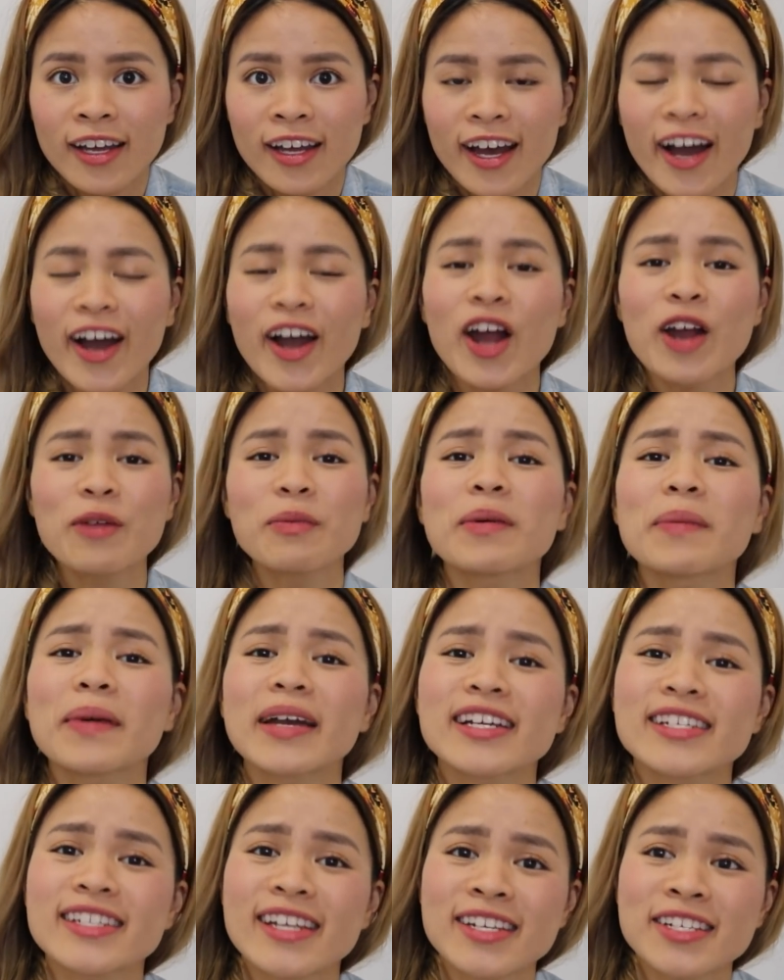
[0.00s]
I hope it
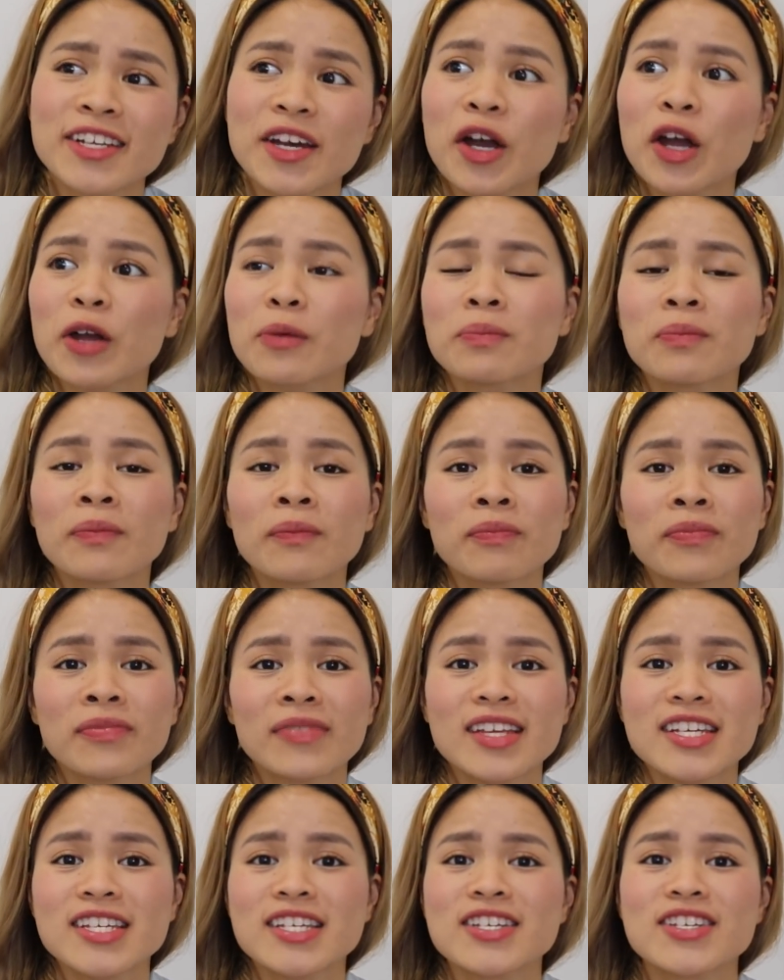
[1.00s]
makes sense. I hope
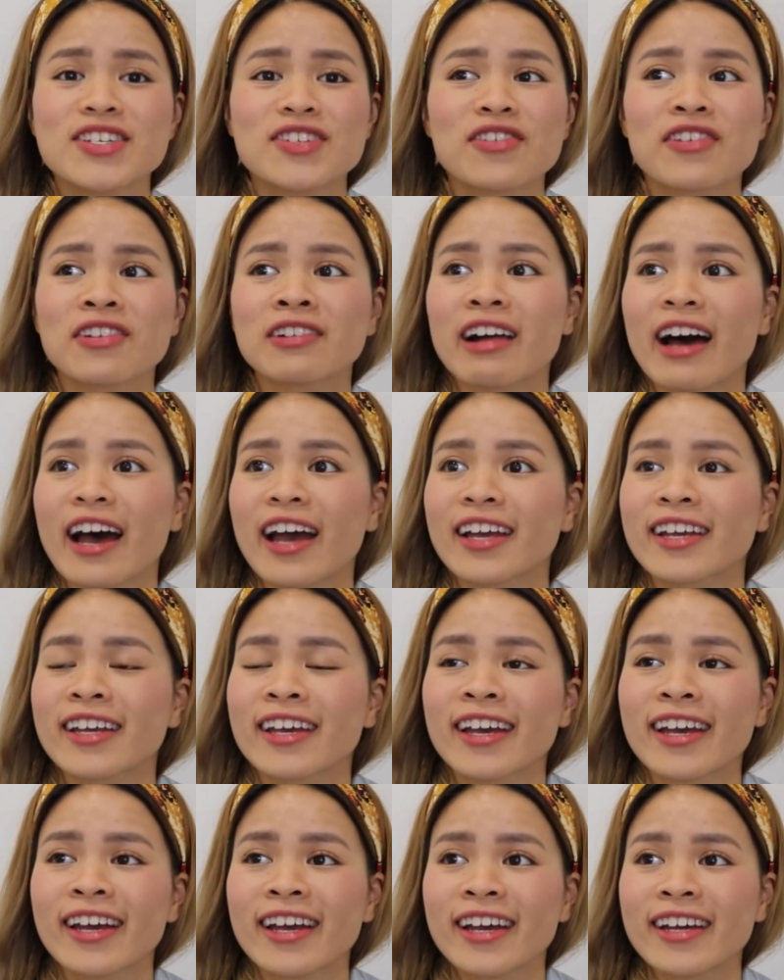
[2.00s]
this is not like
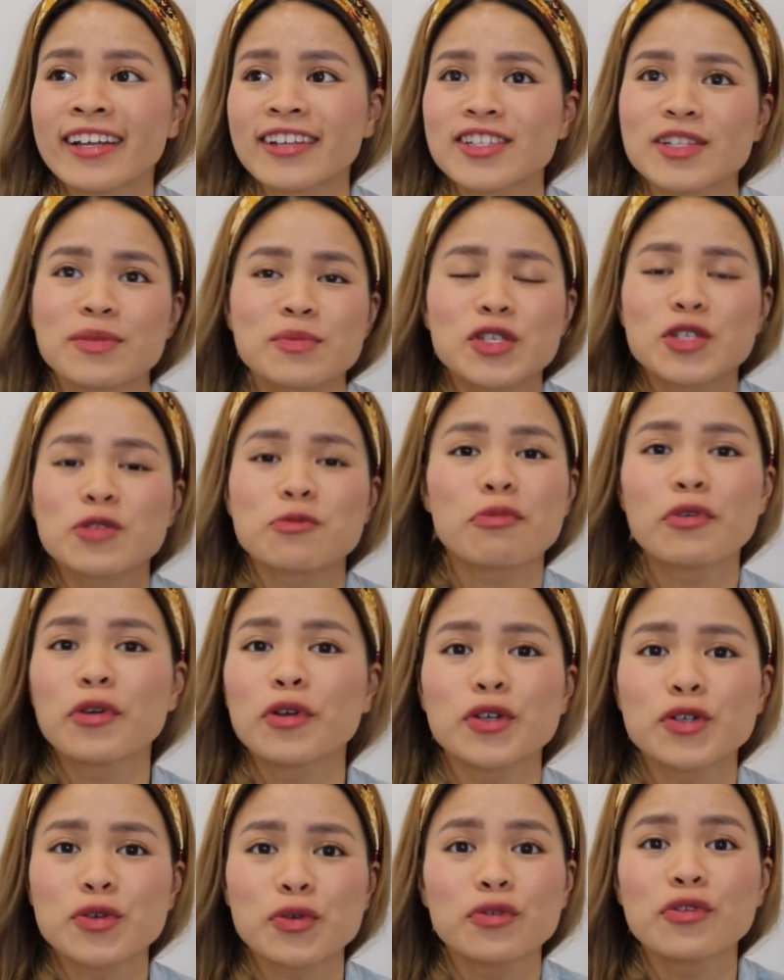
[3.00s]
some
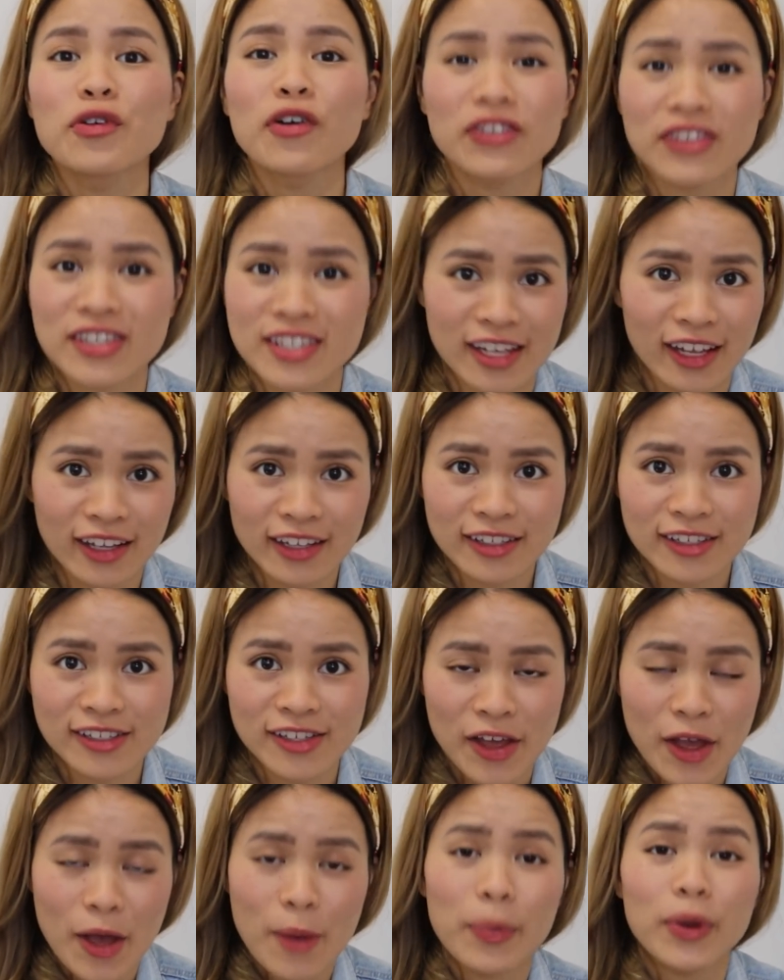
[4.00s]
spiritual nonsense,
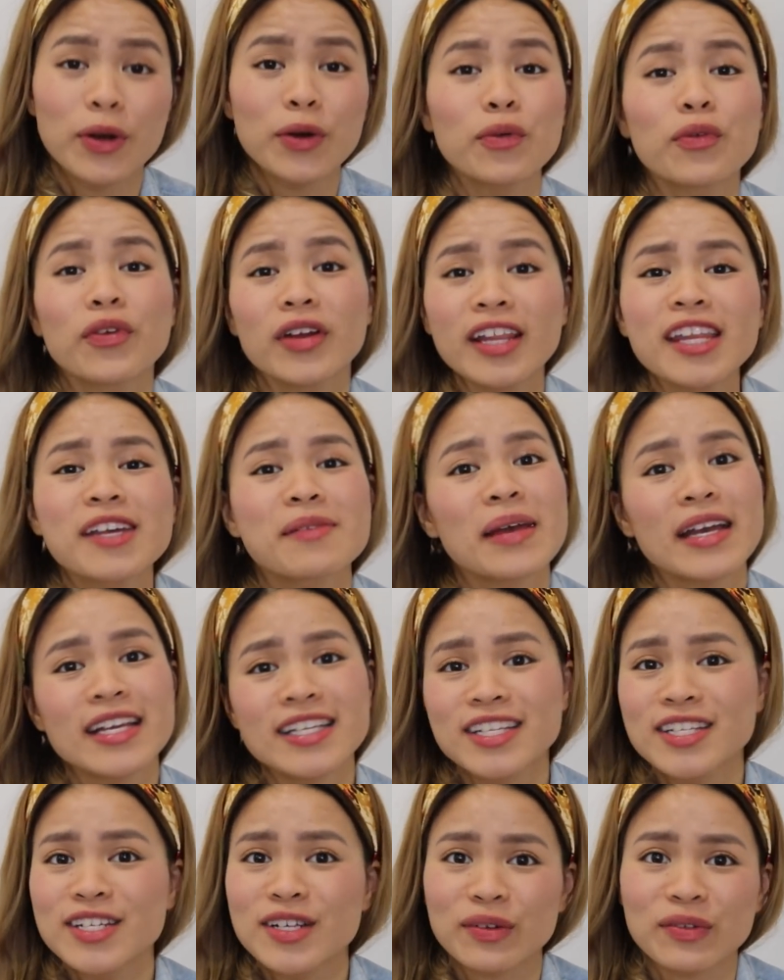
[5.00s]
but it really
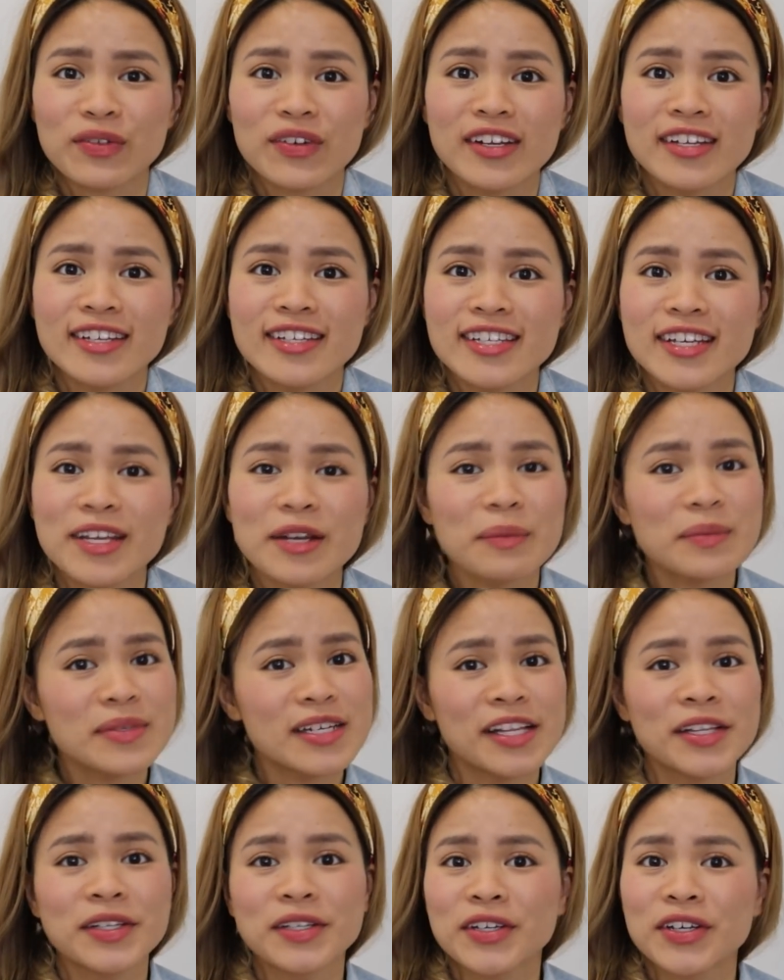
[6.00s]
makes a difference, and I'm
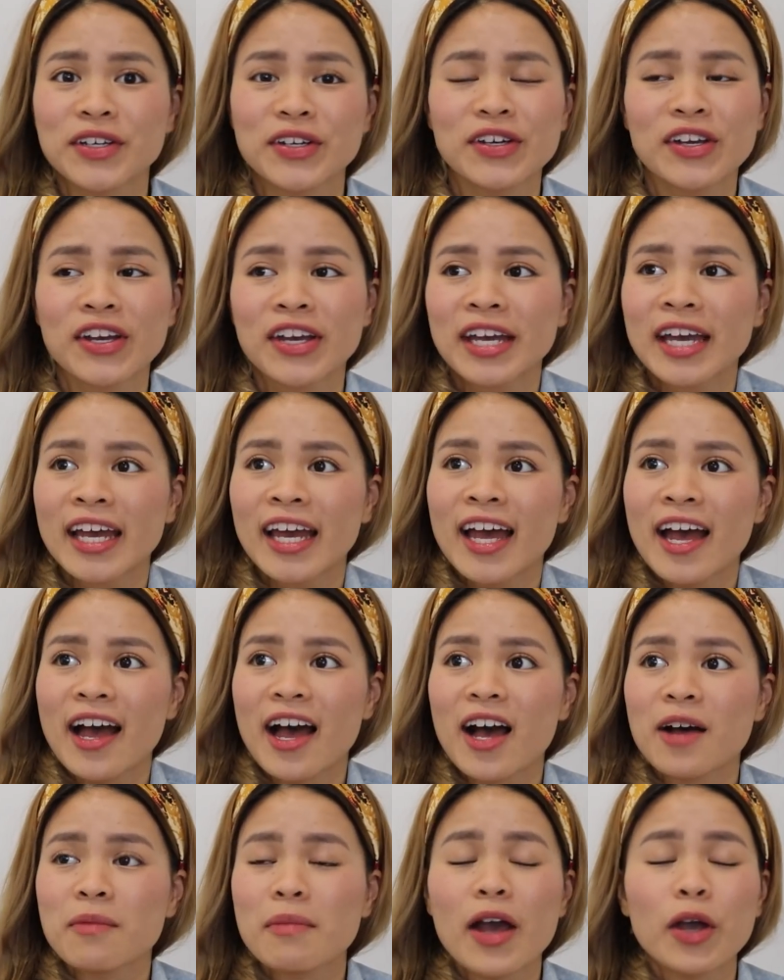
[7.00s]
telling you,
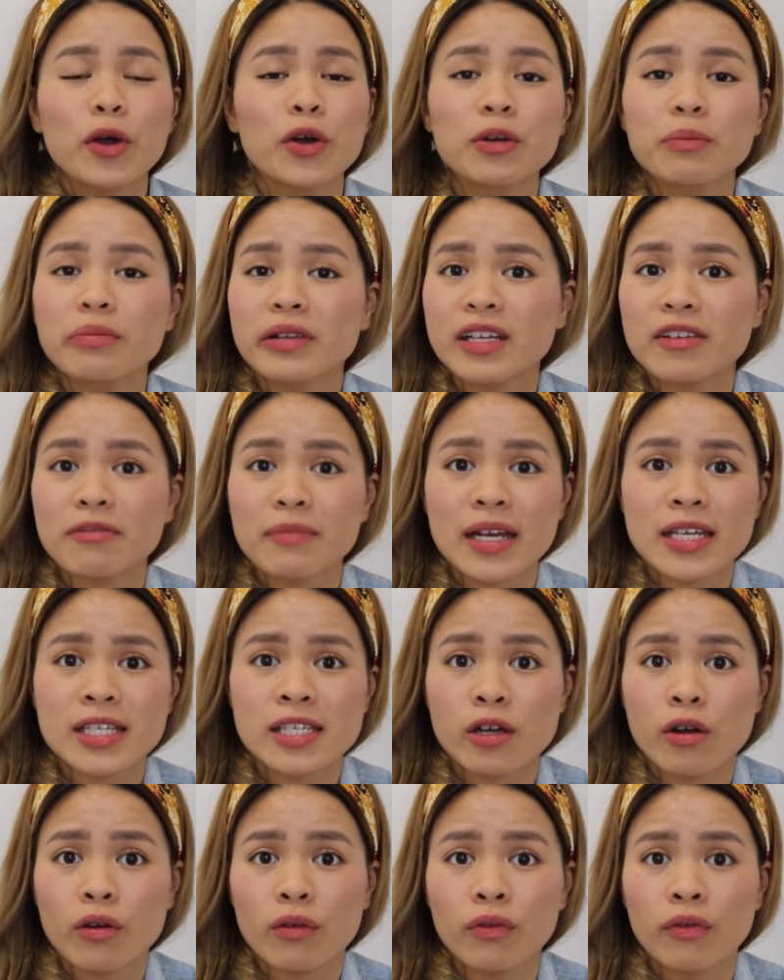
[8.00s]
um, I couldn't believe
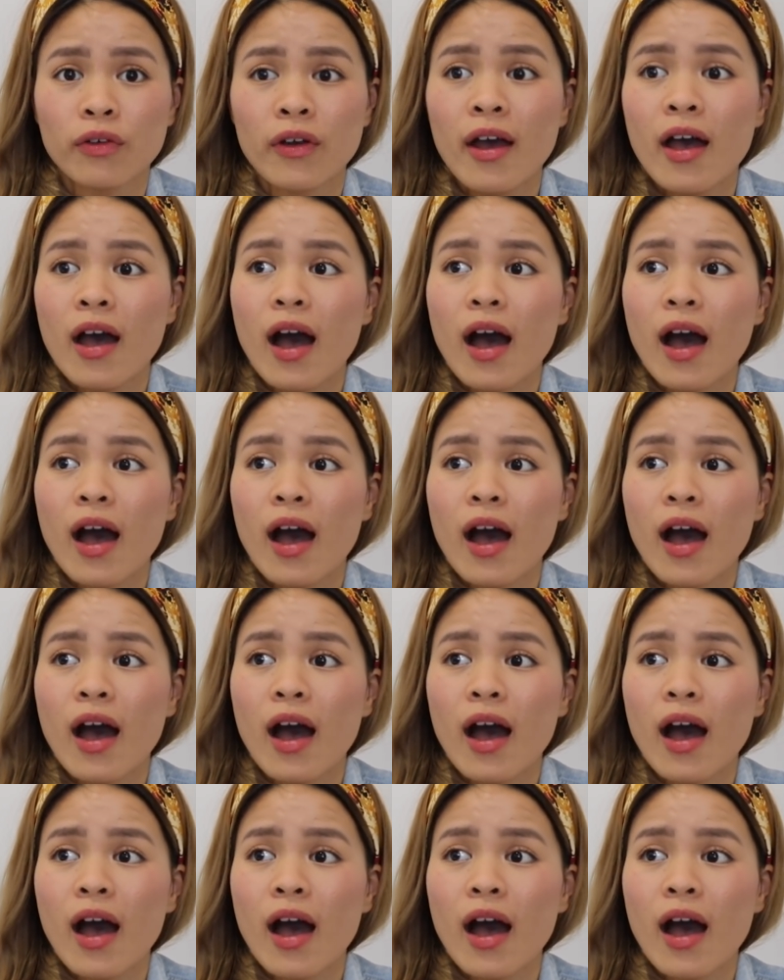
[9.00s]
myself.